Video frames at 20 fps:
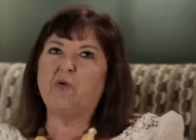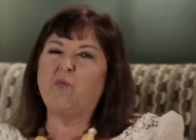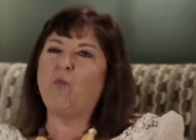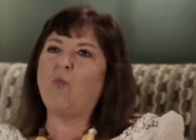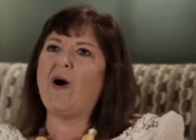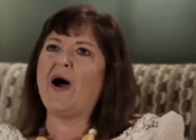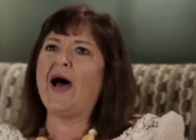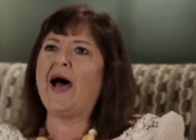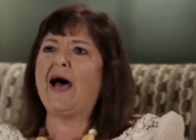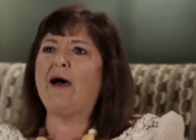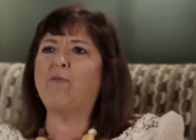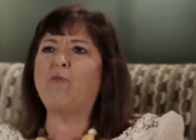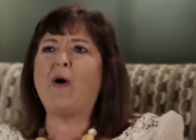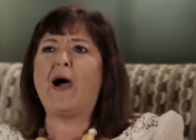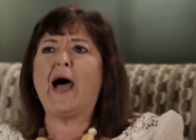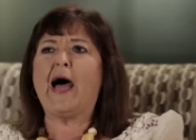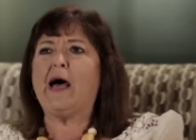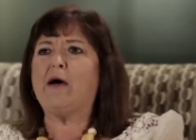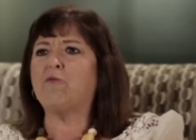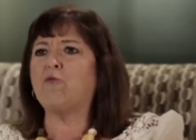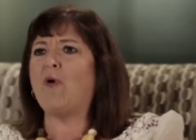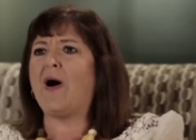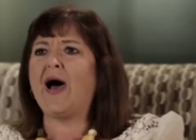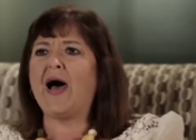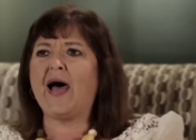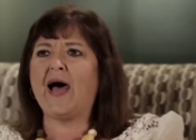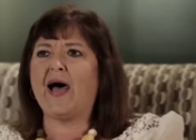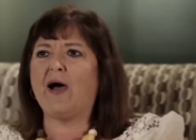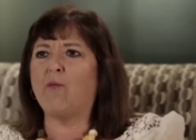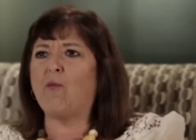know, why, why,
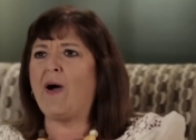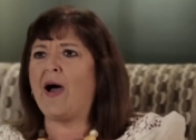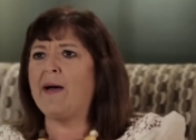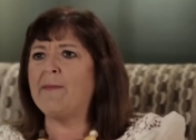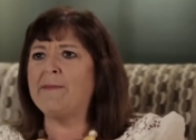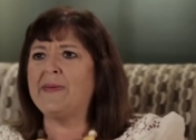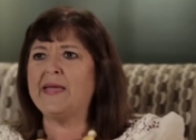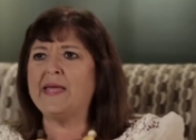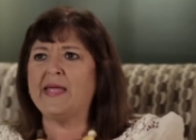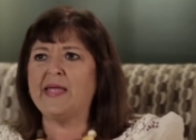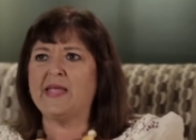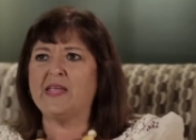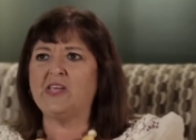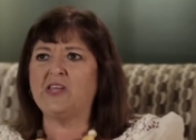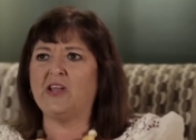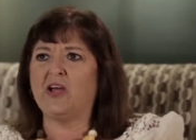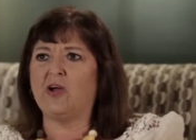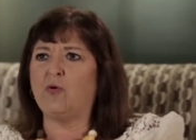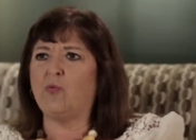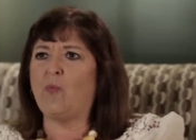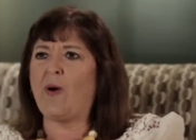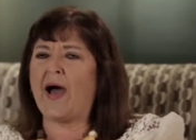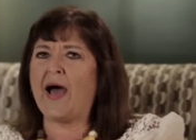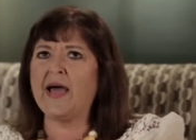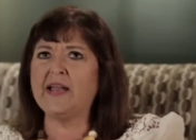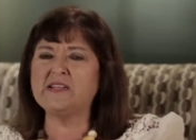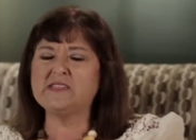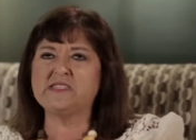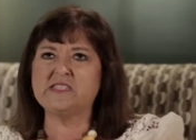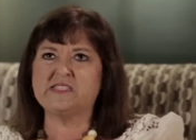why, why me? You know,
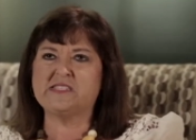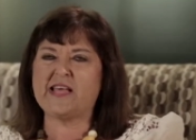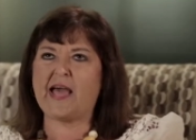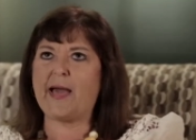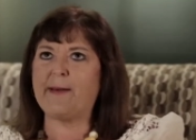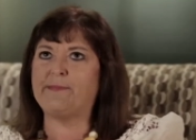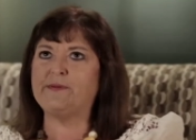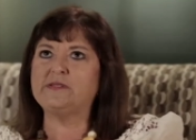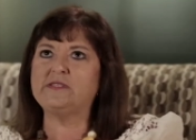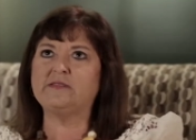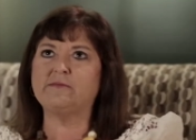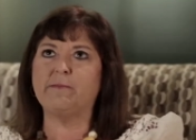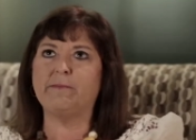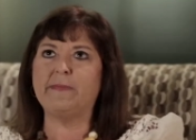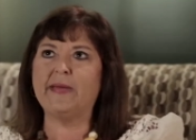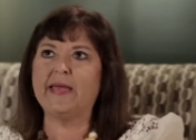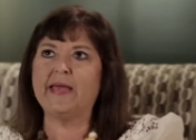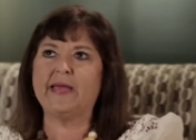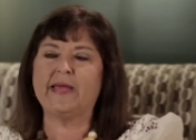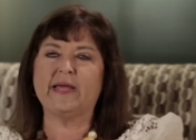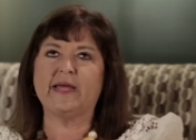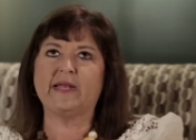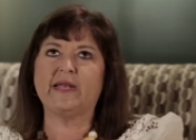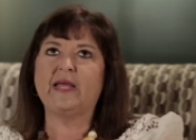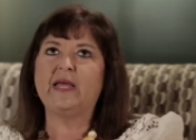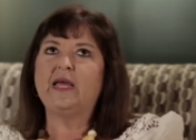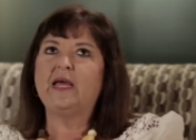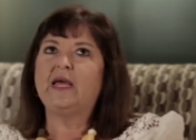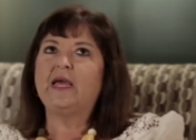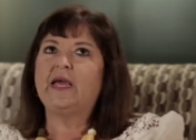why does this happen to me? And,
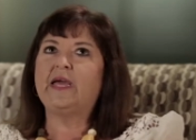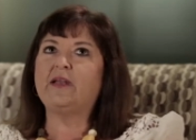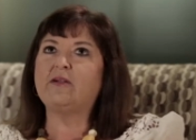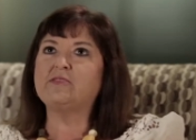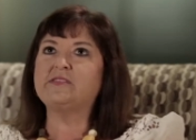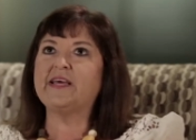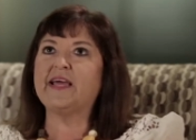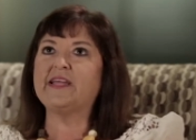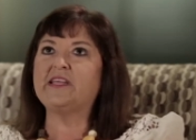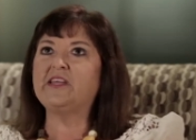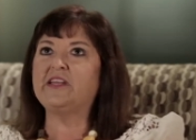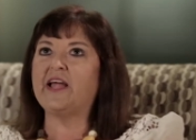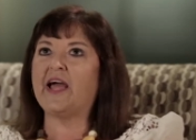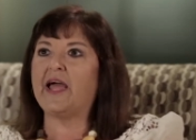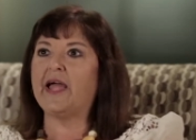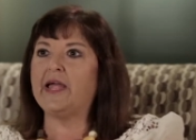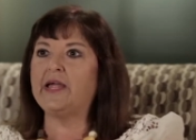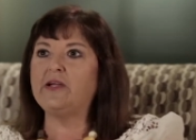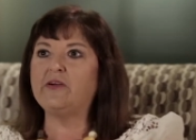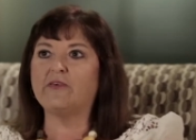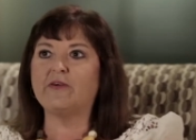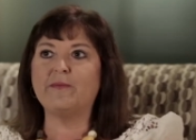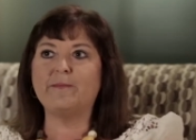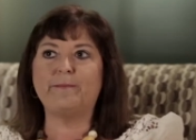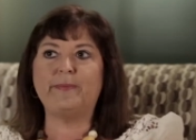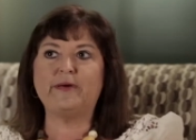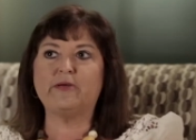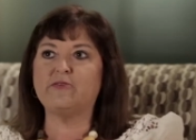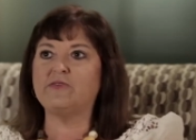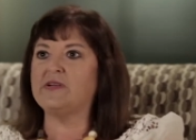and it'll take you to anger
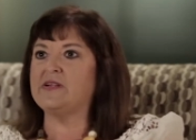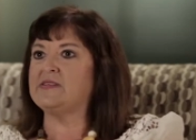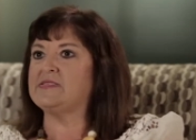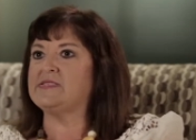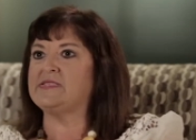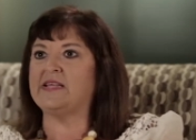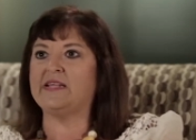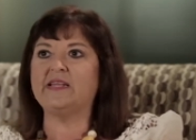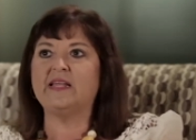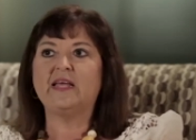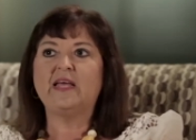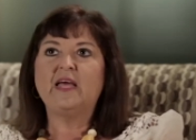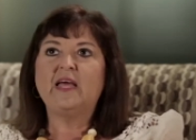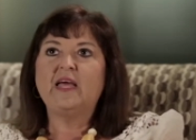and bitterness. And